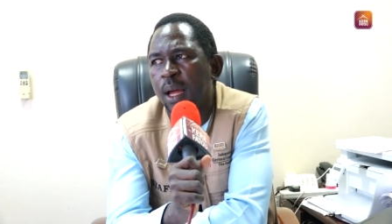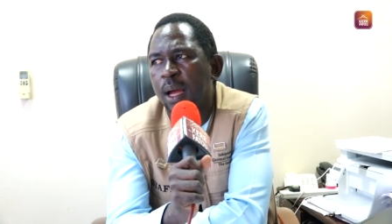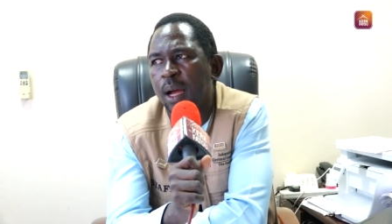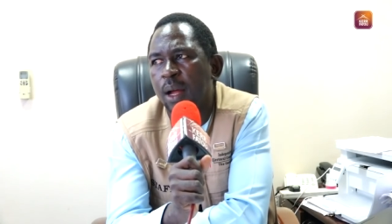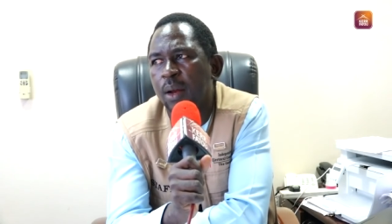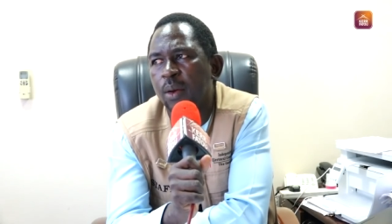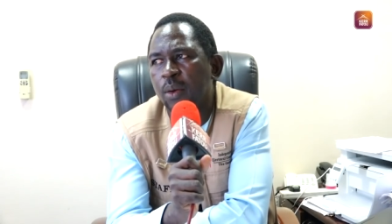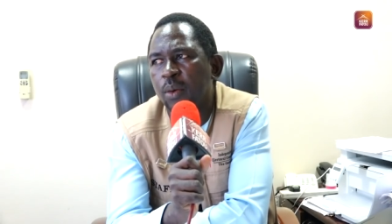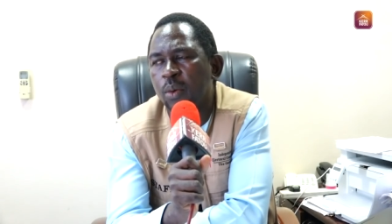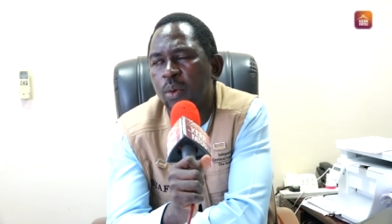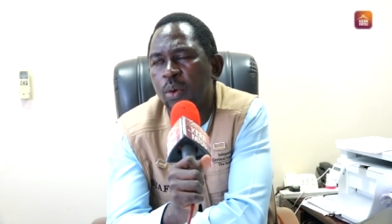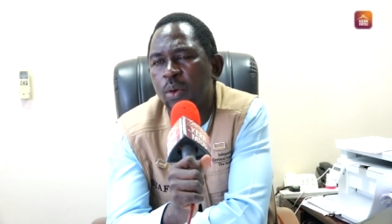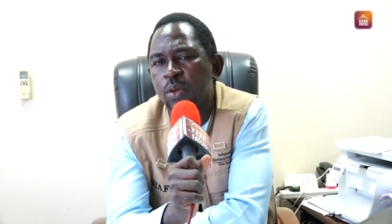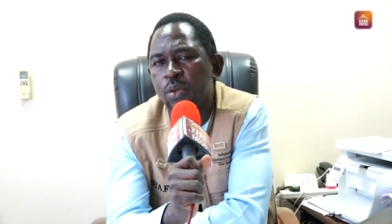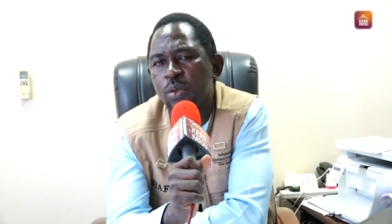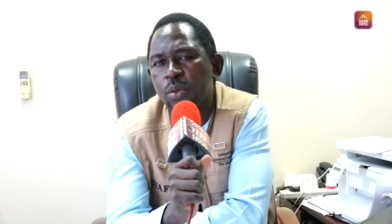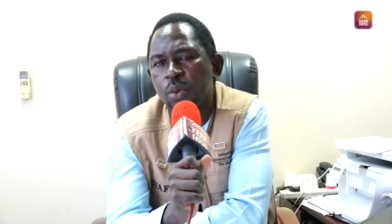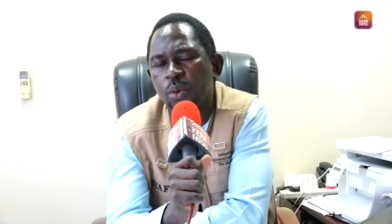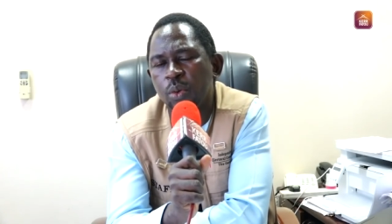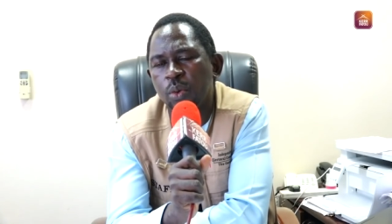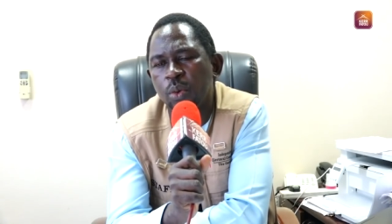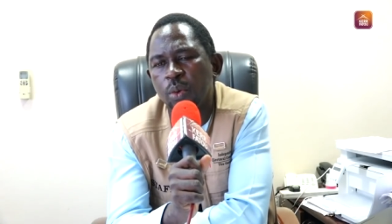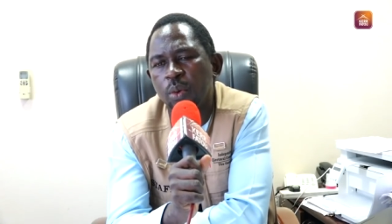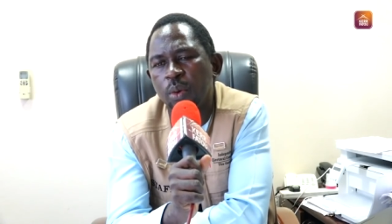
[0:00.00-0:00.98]
and
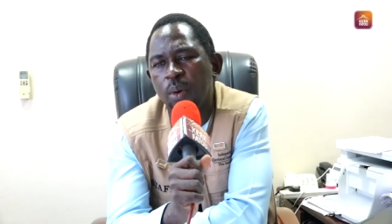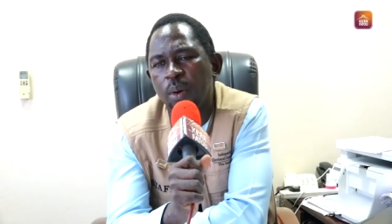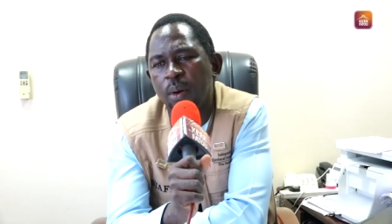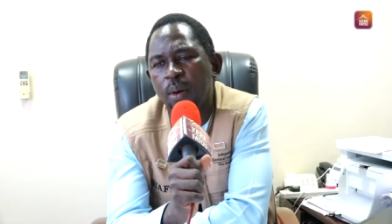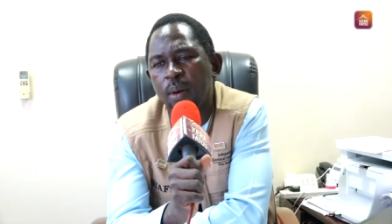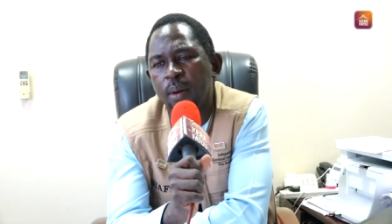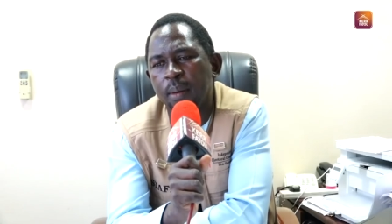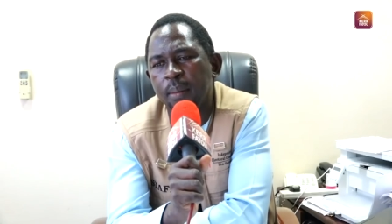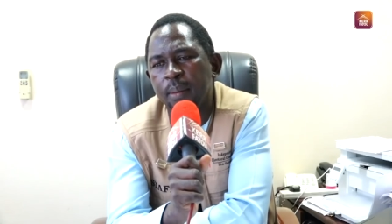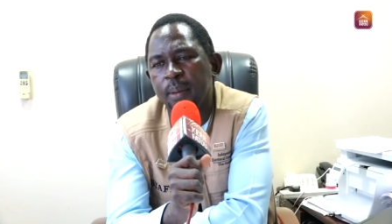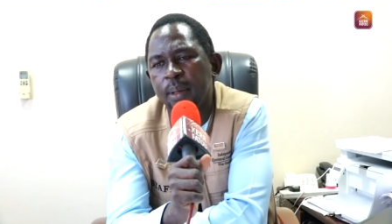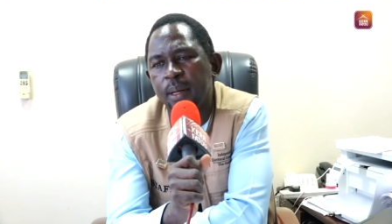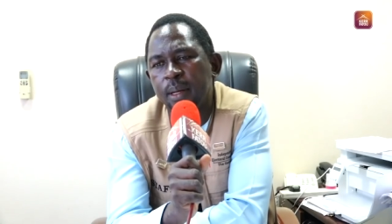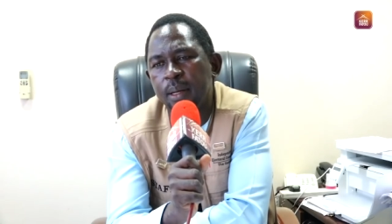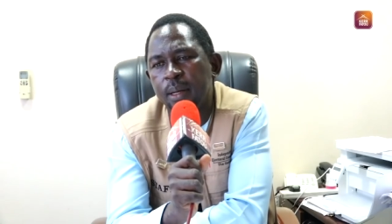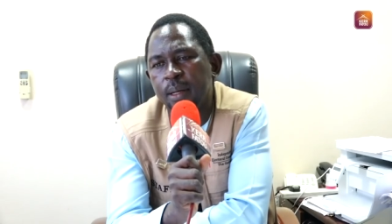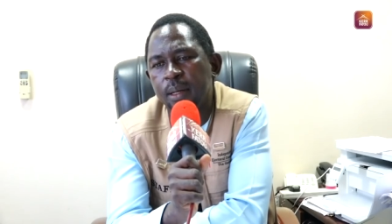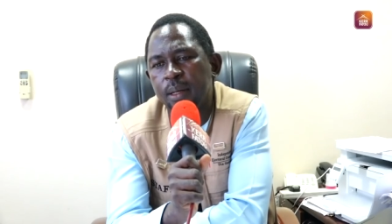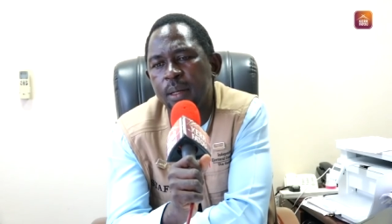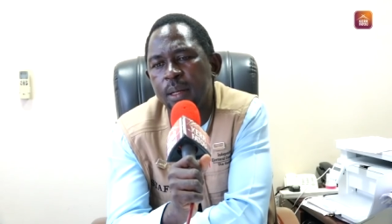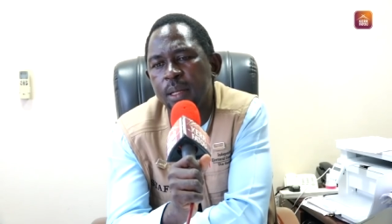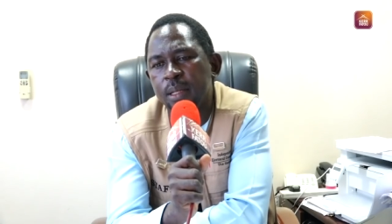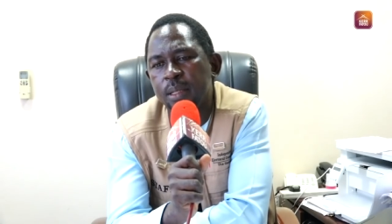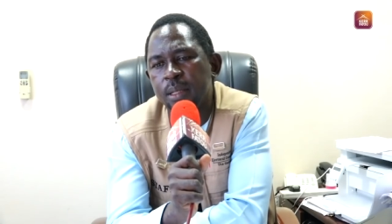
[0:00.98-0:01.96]
also
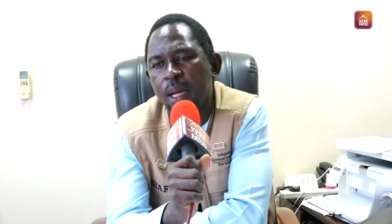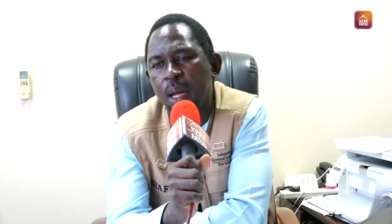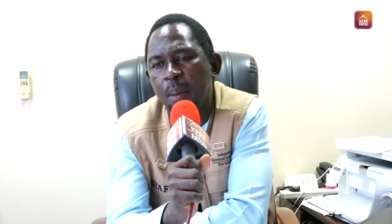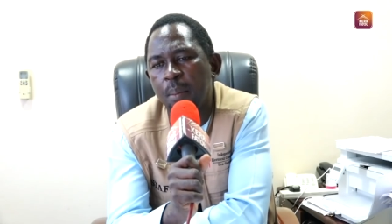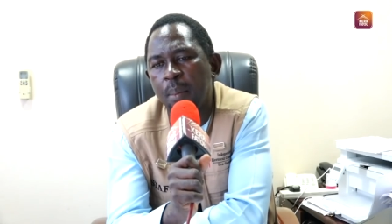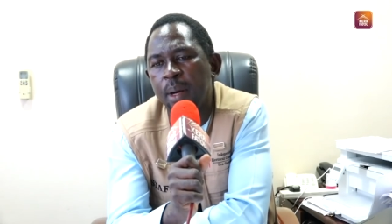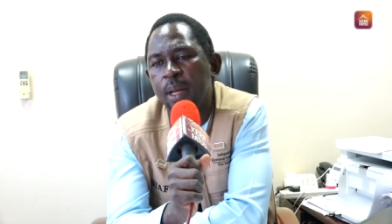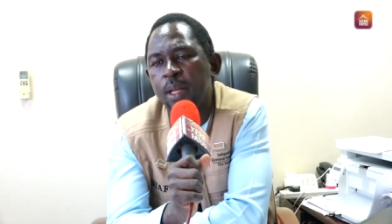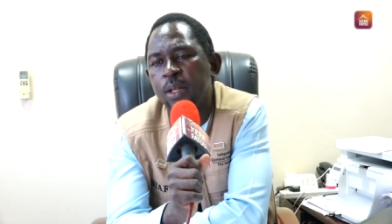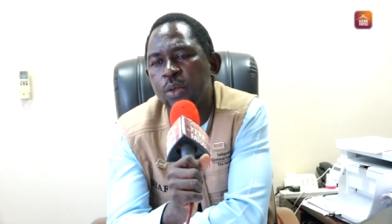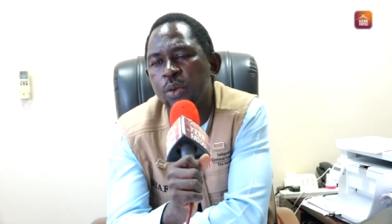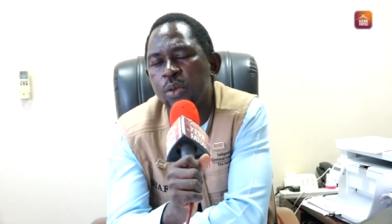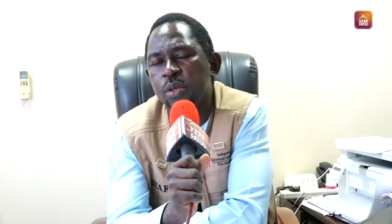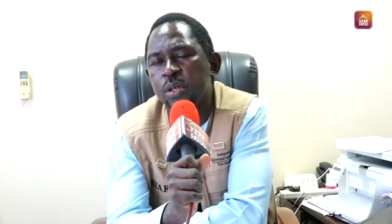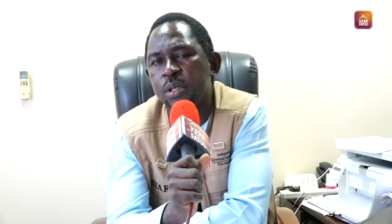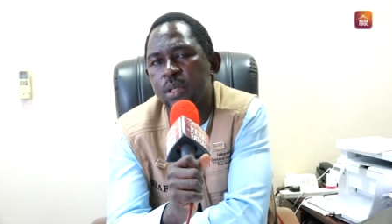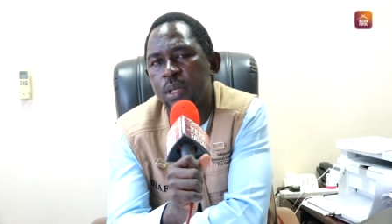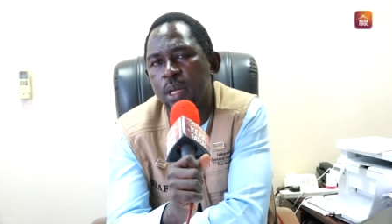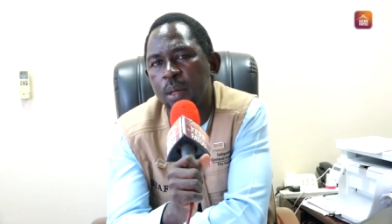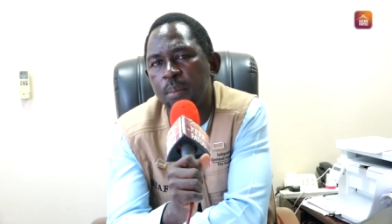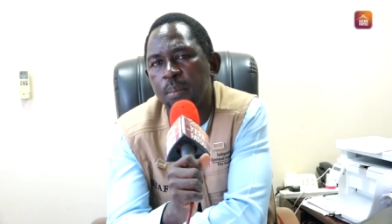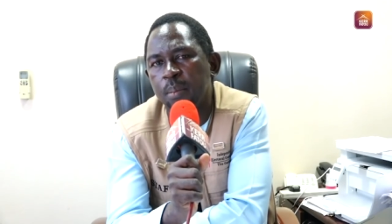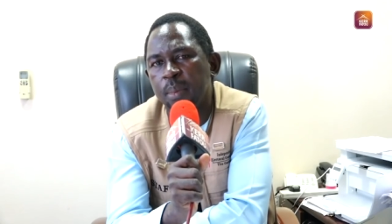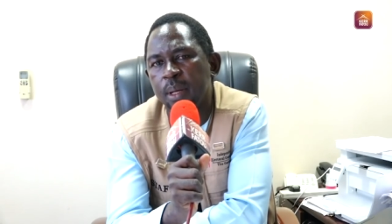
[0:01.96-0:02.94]
these are malicious
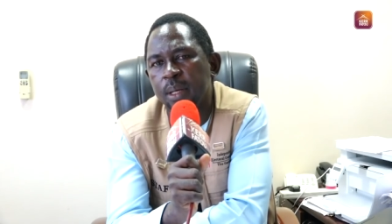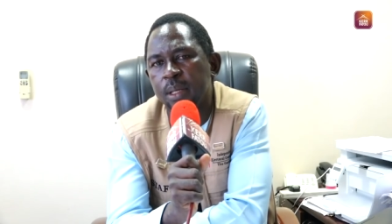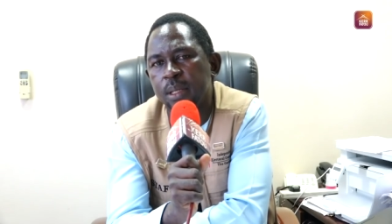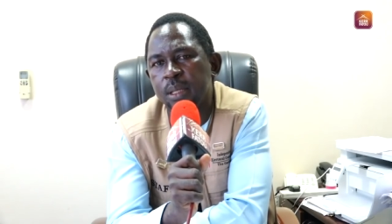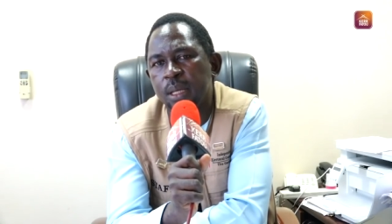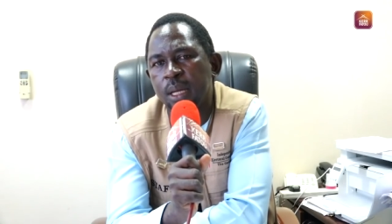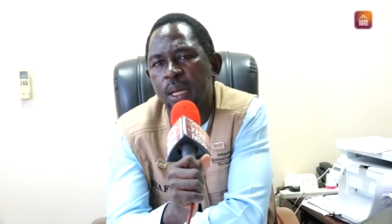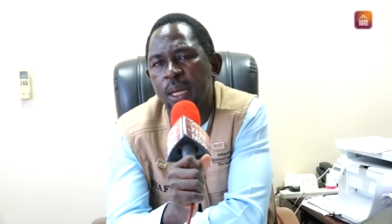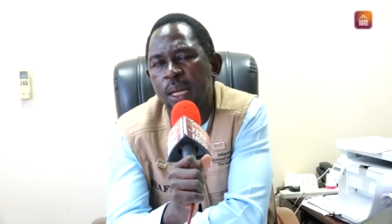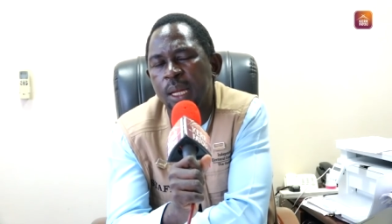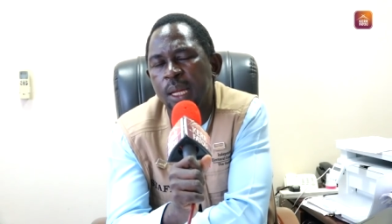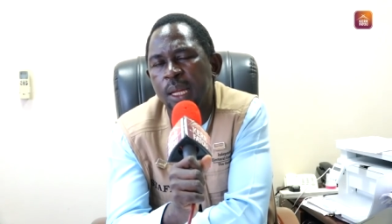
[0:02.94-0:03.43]
statements